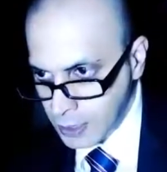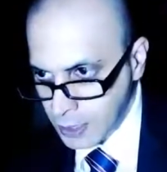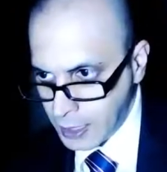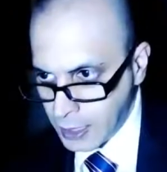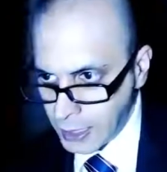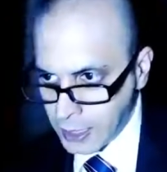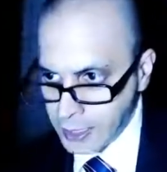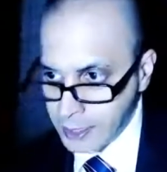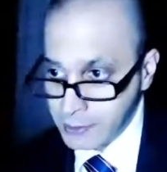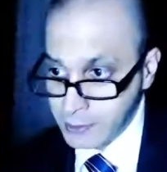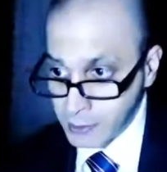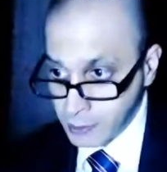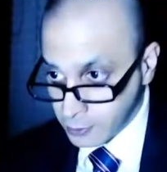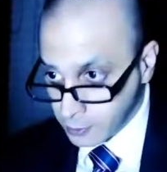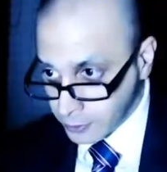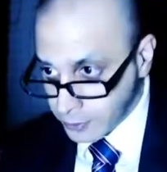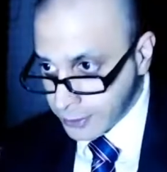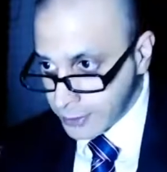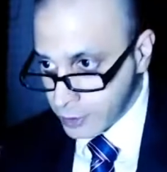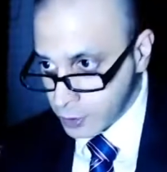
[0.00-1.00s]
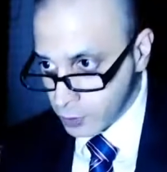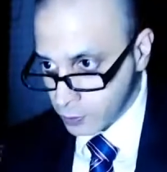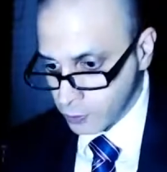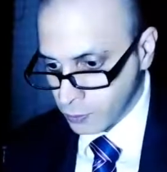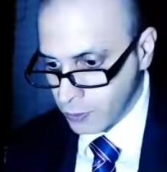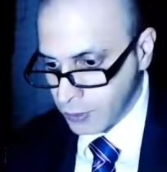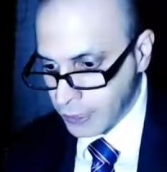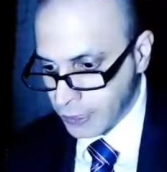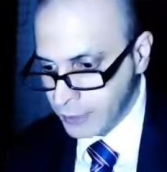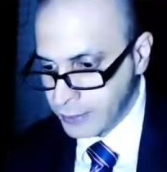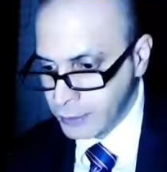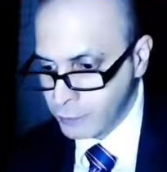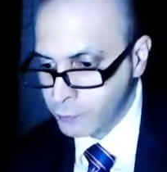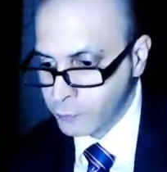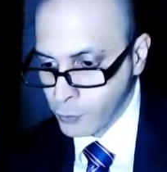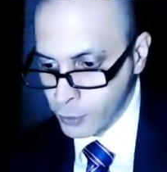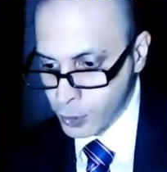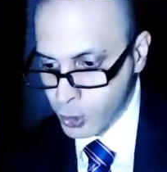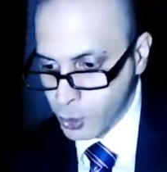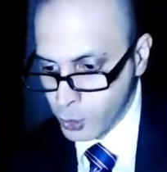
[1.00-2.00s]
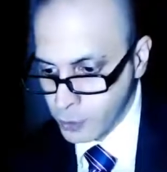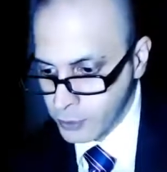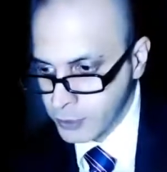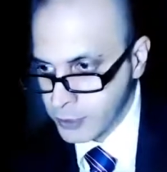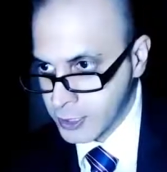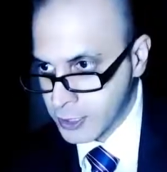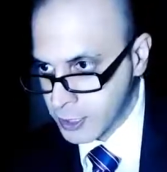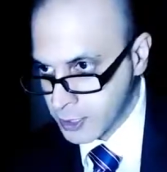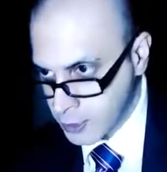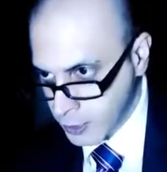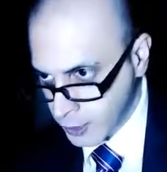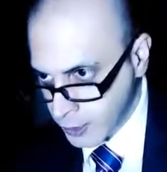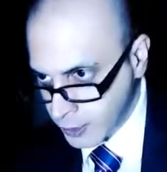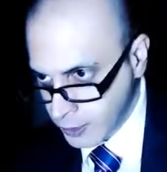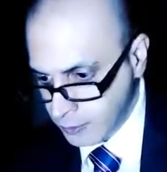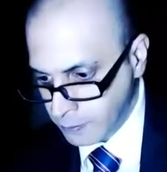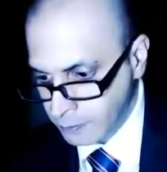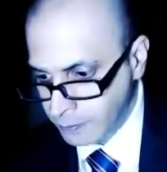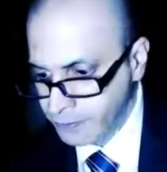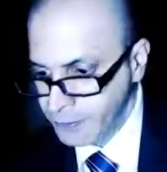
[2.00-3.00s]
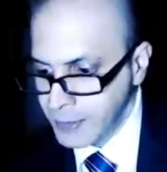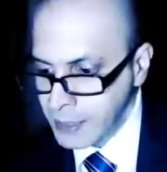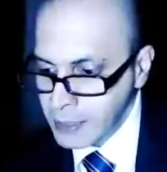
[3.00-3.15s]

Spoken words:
And later, at a fortuitous time,